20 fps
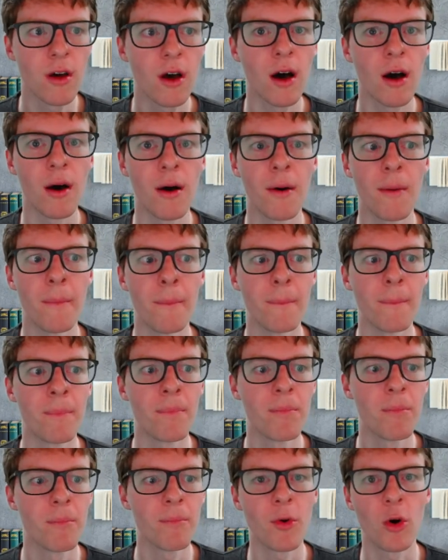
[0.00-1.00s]

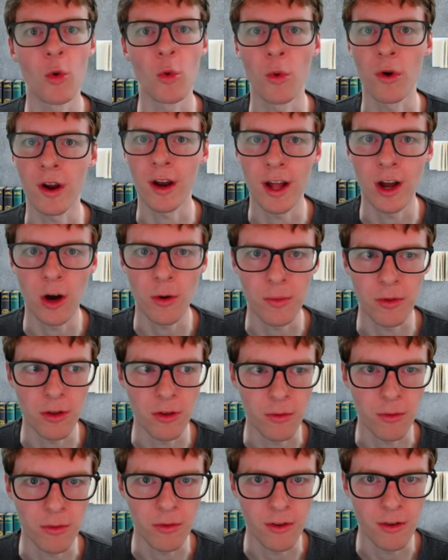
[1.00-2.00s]
but we're going to help
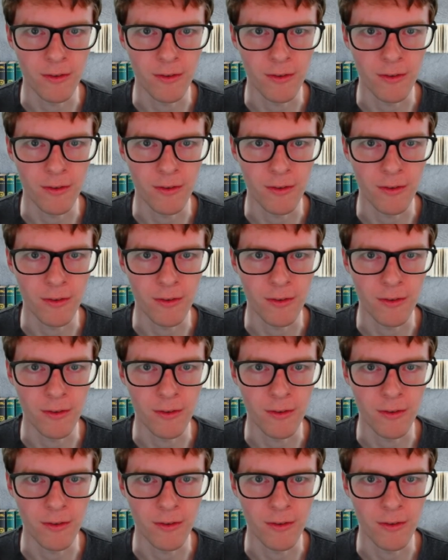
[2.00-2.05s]
you